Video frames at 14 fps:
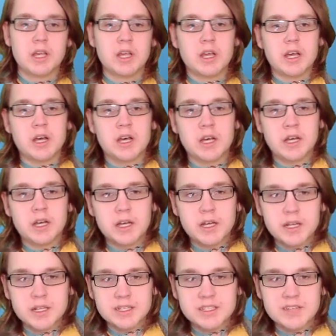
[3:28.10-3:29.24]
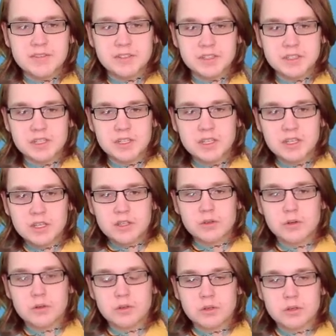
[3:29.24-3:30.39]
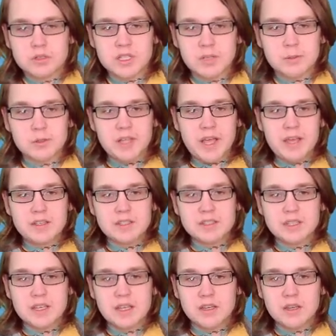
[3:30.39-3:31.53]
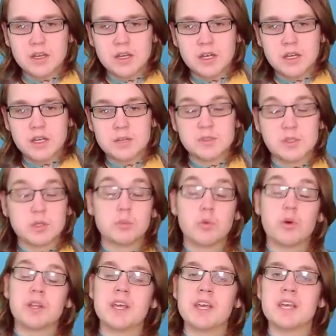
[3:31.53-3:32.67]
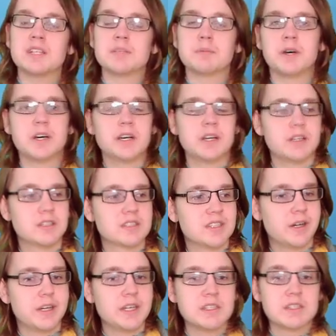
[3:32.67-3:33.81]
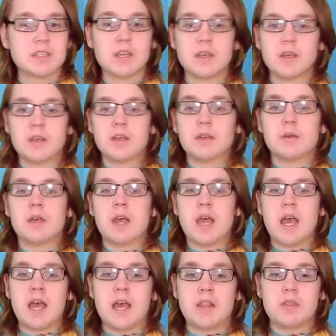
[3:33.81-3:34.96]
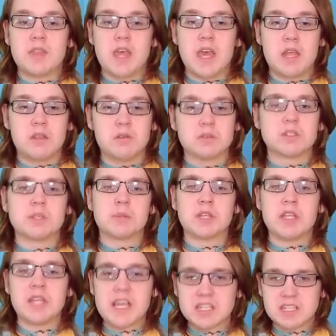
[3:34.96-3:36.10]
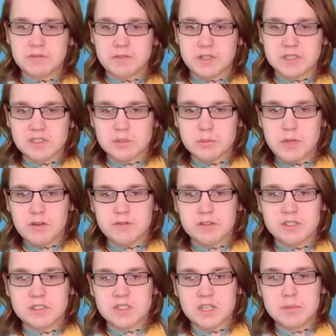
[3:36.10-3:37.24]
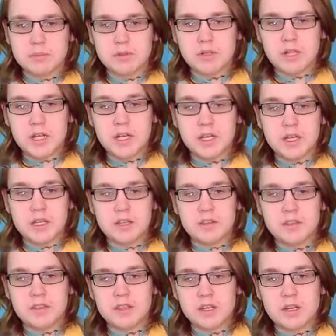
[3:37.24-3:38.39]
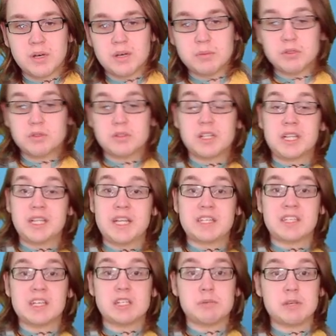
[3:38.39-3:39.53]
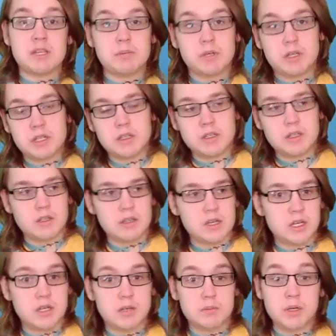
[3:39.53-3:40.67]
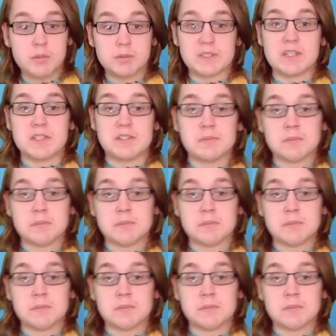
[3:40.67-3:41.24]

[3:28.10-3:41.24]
Let's have a look. Your double layers absorb 1 hit per size, and then some of the negative ones as well. For example, thinner bubble, less HP per bubble size.